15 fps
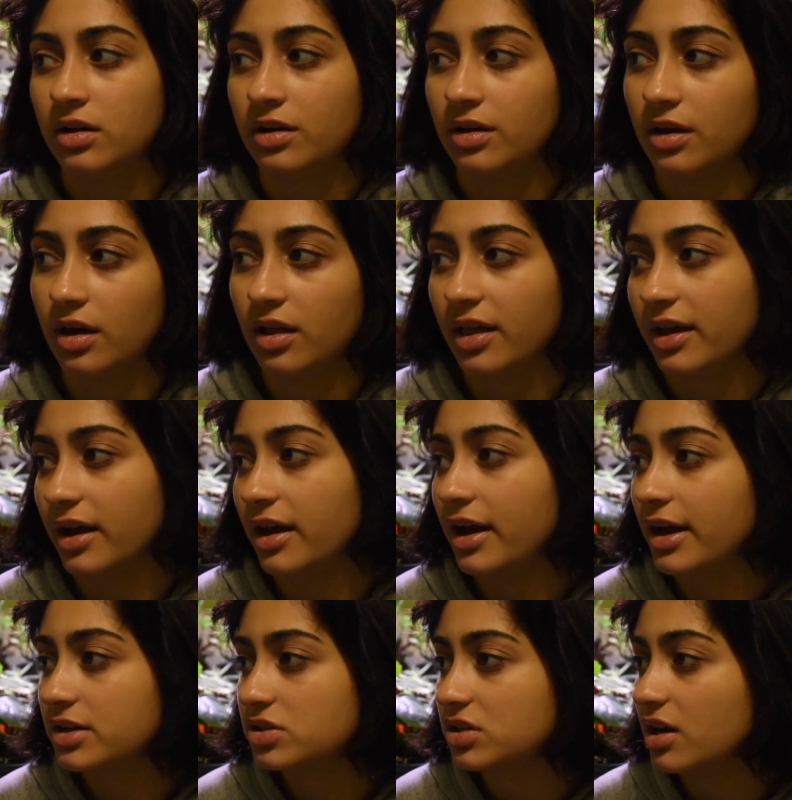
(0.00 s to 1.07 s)
Yeah, like I
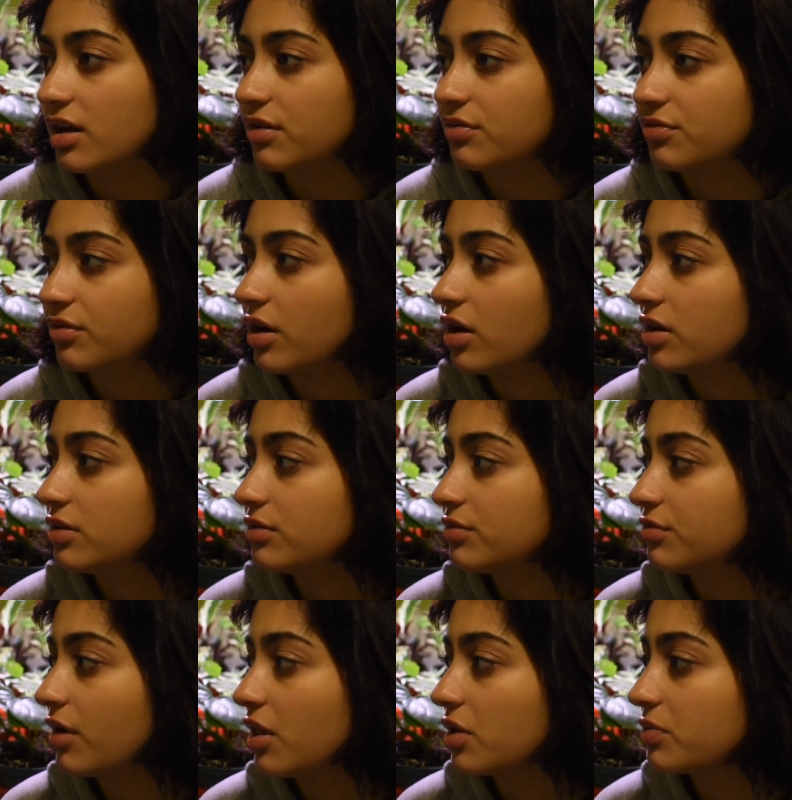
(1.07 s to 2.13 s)
actually have
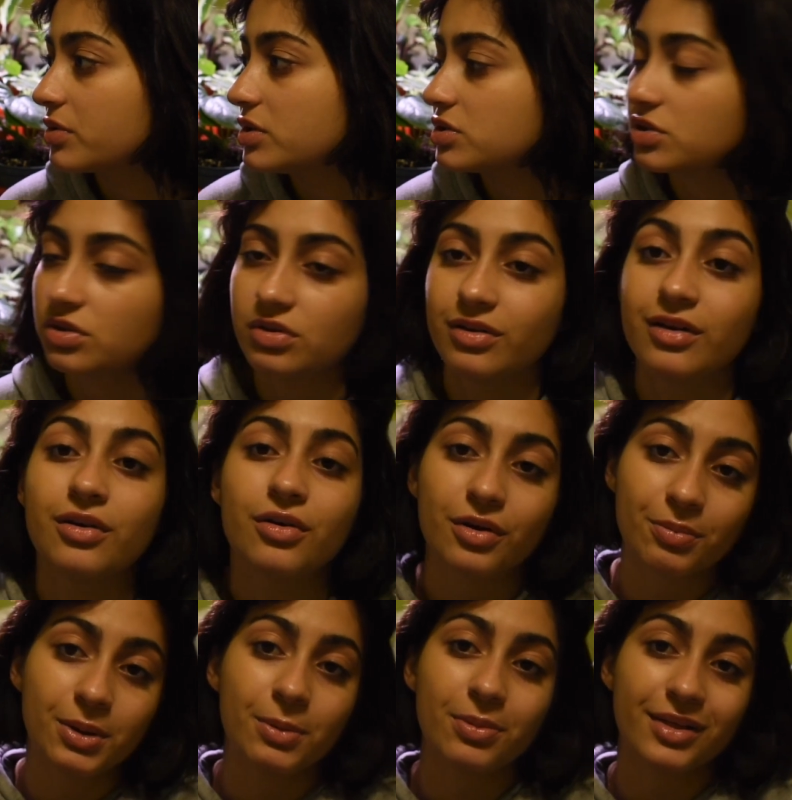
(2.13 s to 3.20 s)
followers or
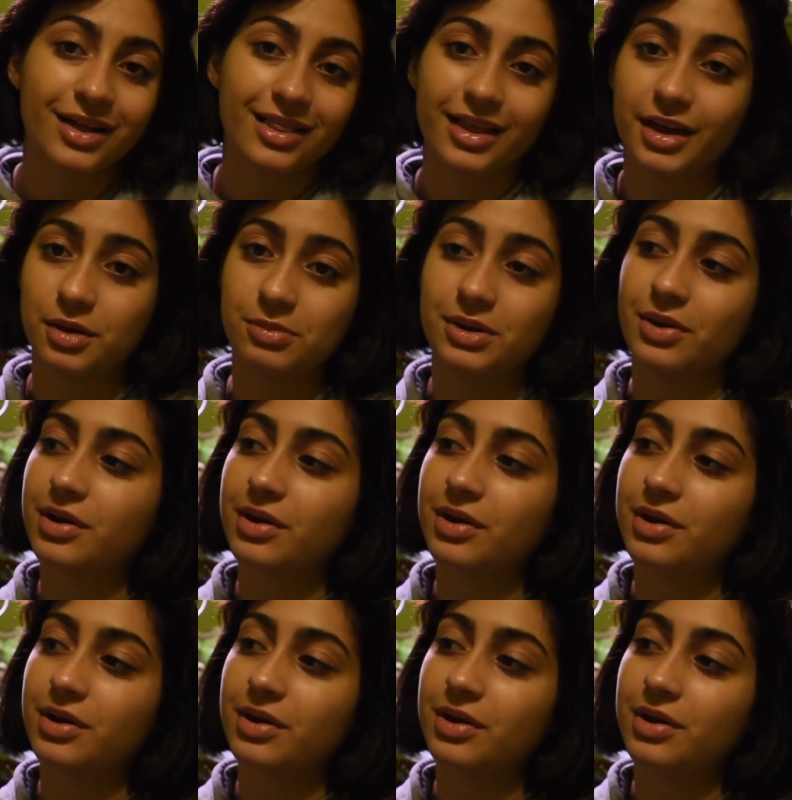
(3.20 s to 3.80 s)
people that like me,